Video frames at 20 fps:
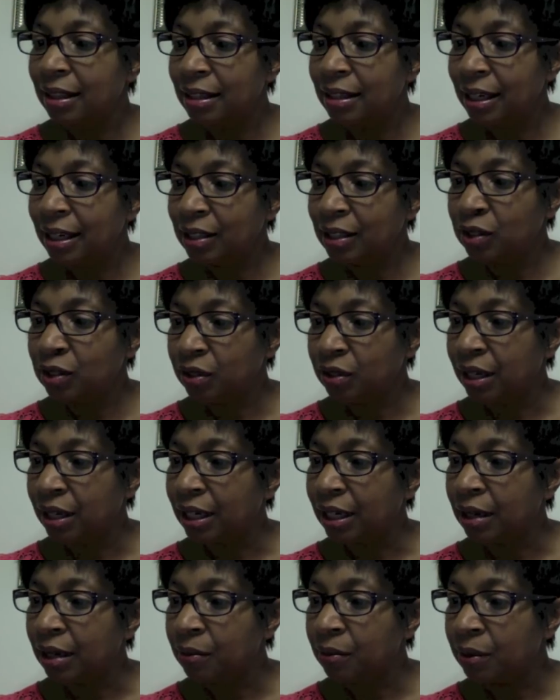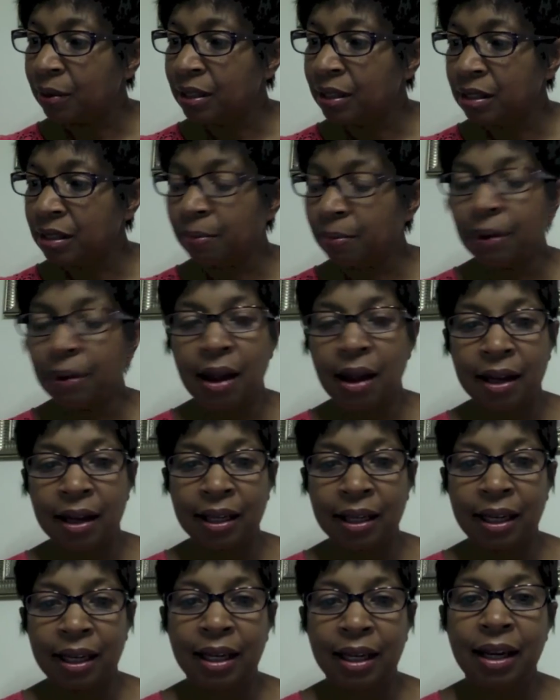next training was
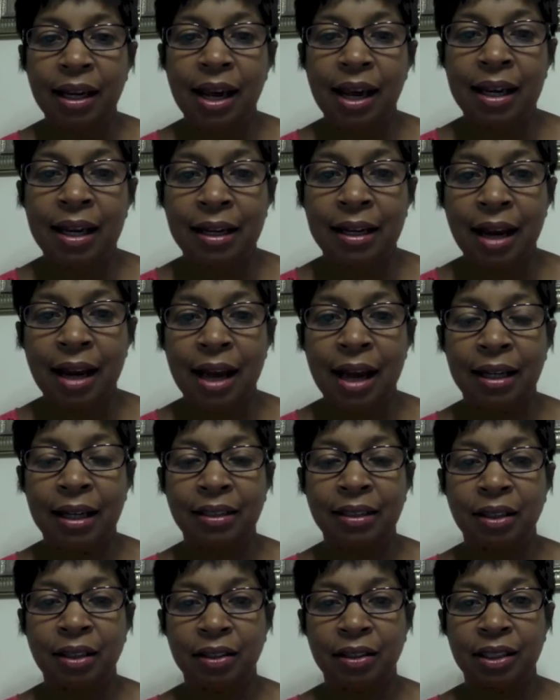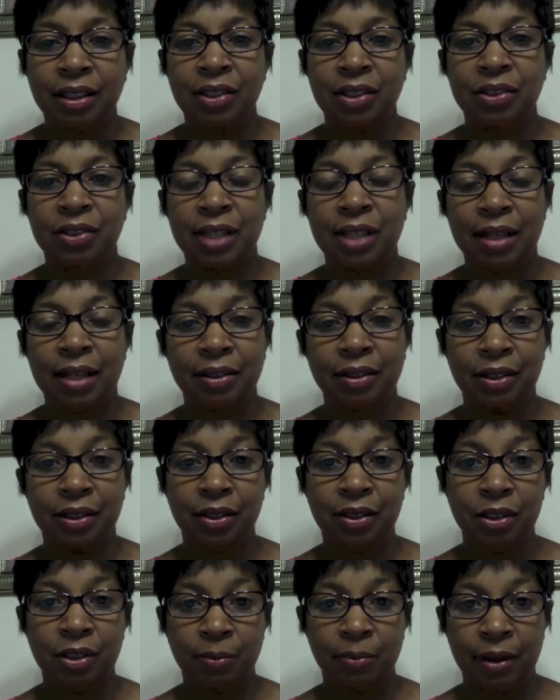blogging, and I taught teachers how to
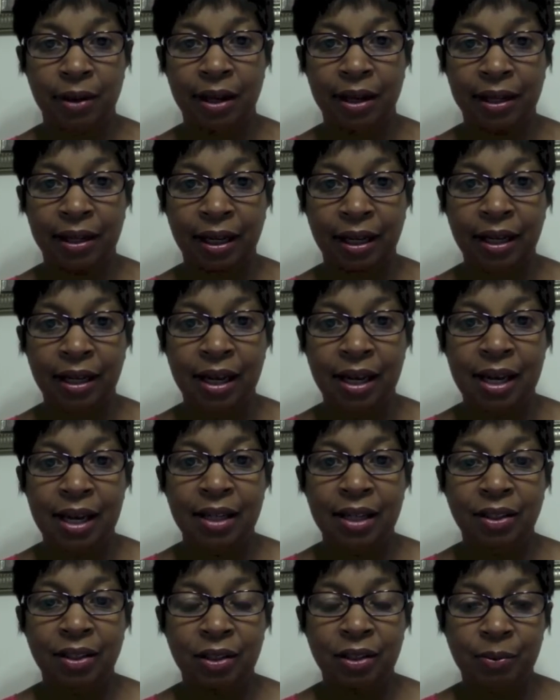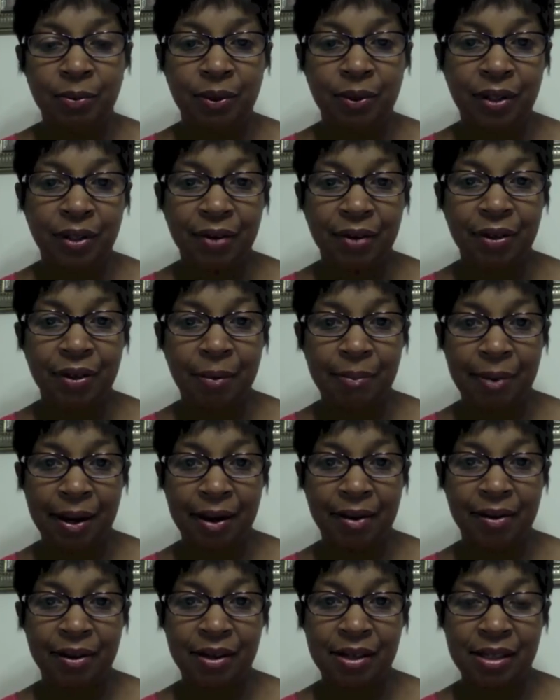use blogging to communicate with their
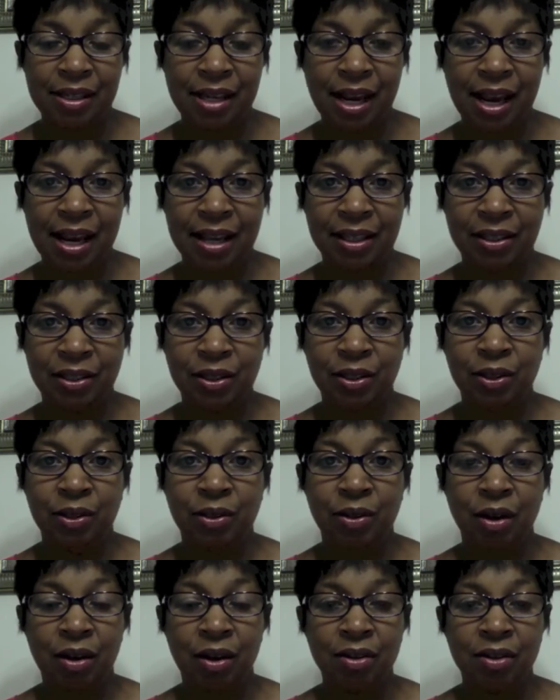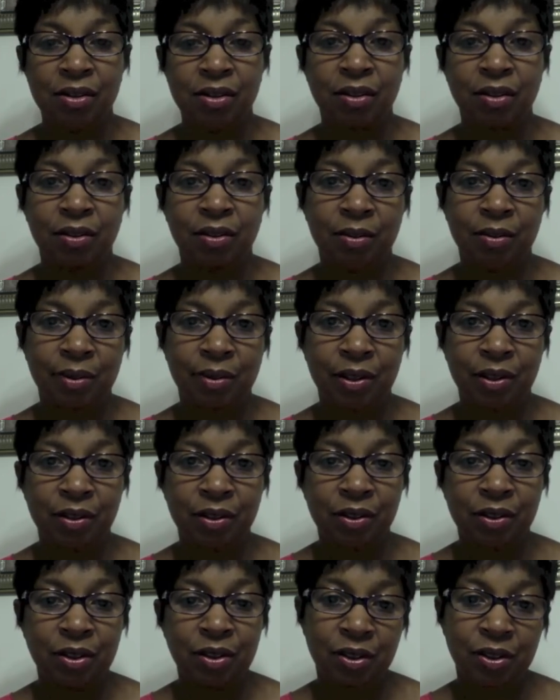parents and to also to
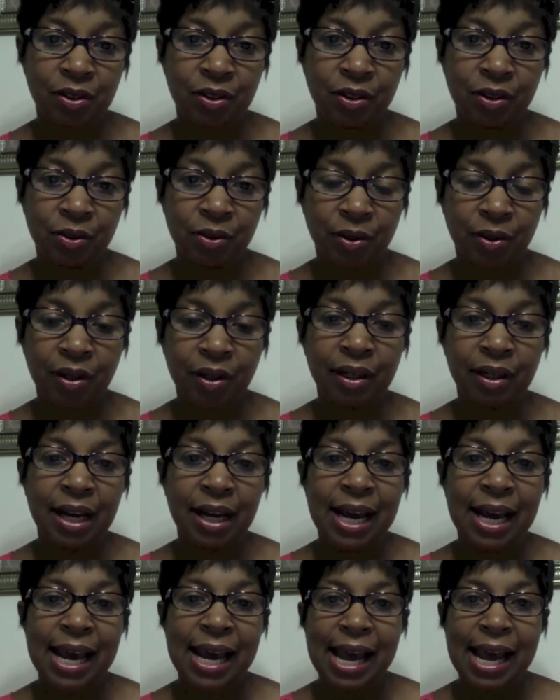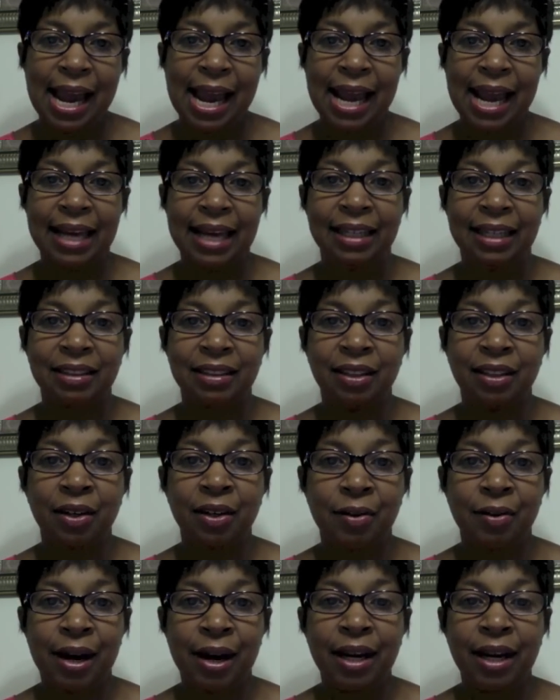monitor their students' work. And it's a
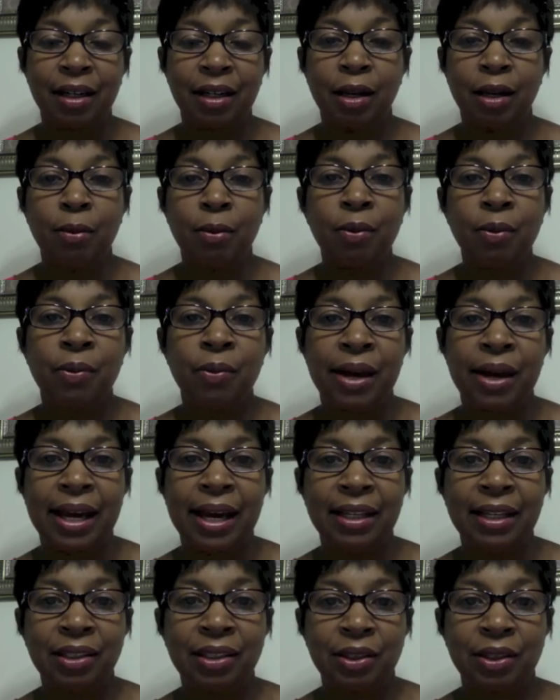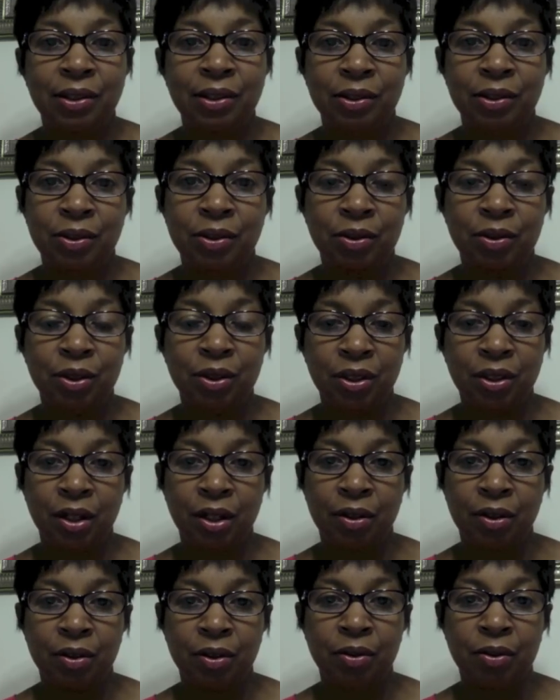great global way to
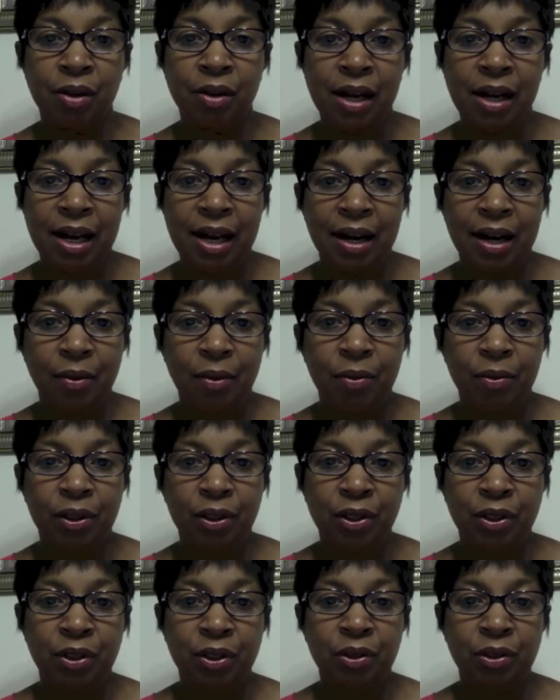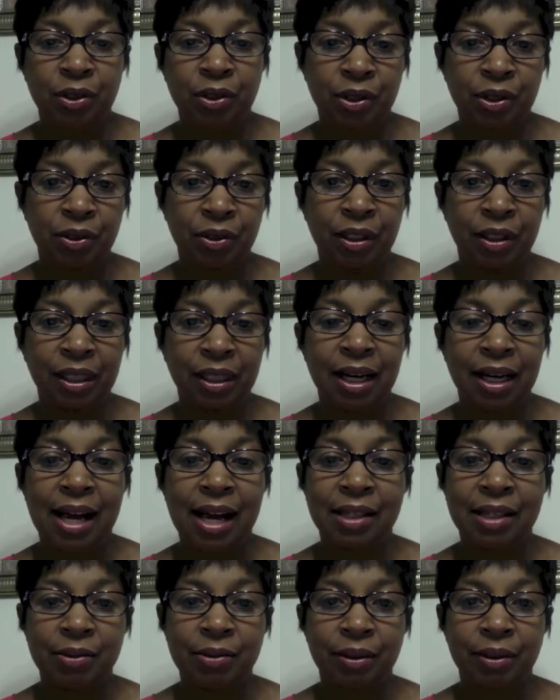show what you are doing in the
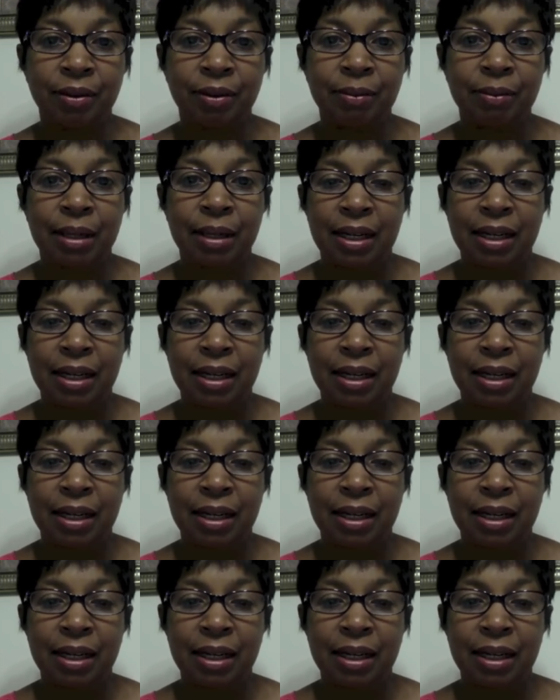classroom.